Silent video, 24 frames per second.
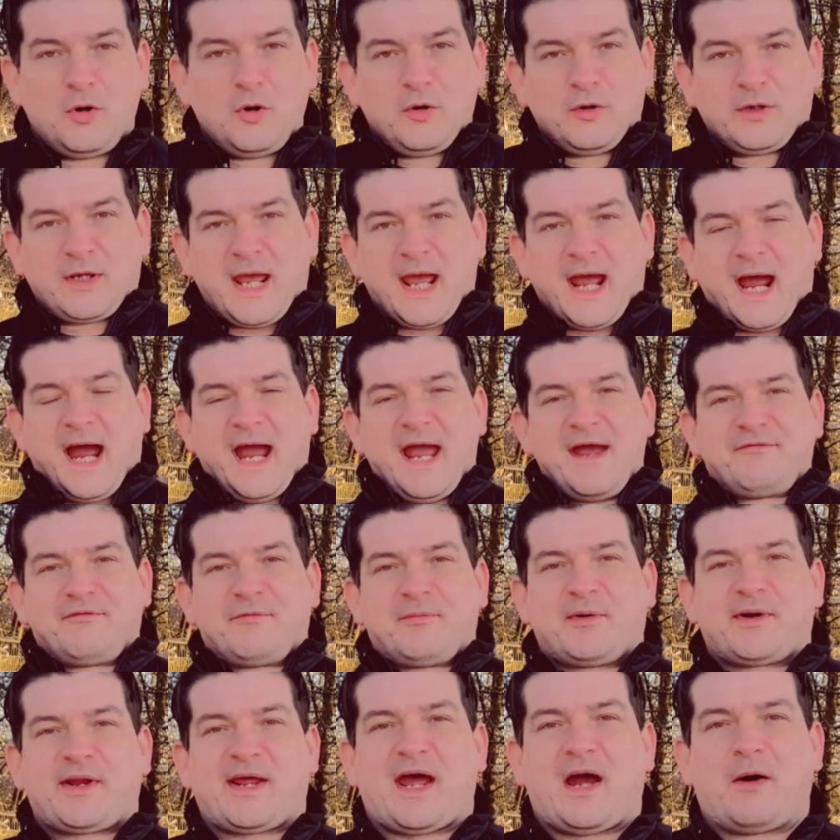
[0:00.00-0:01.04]
Okay, hi
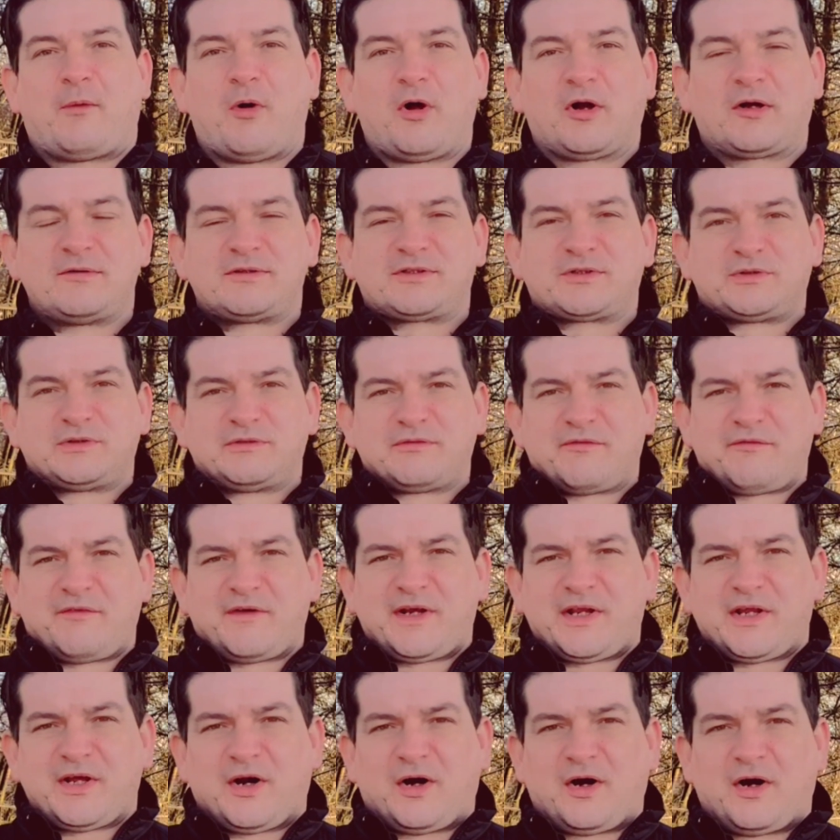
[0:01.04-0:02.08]
everybody and welcome to another
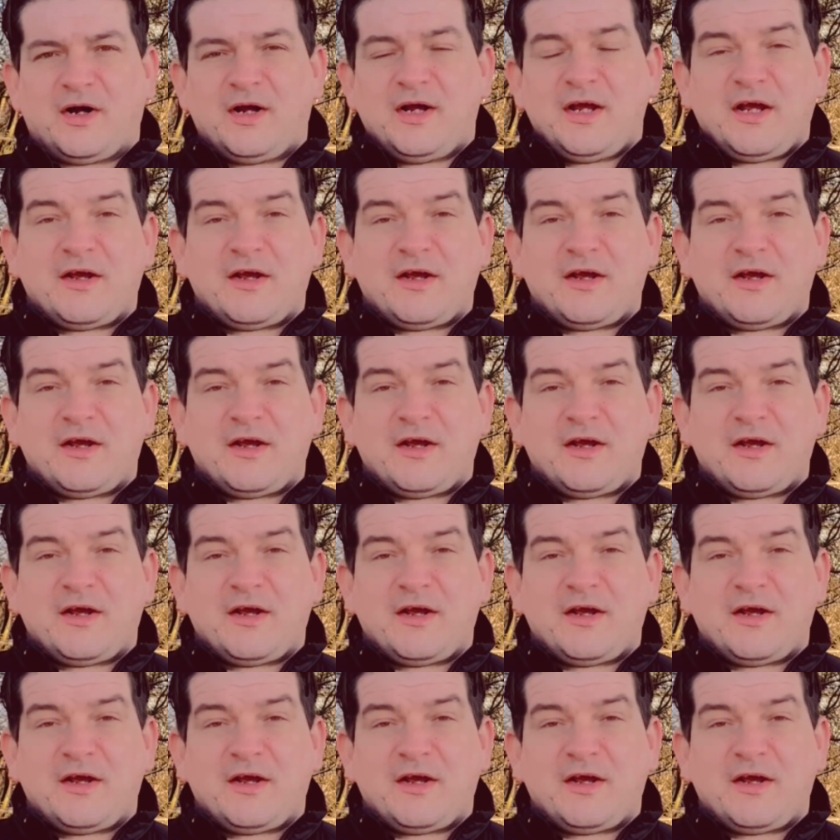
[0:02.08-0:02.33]
video.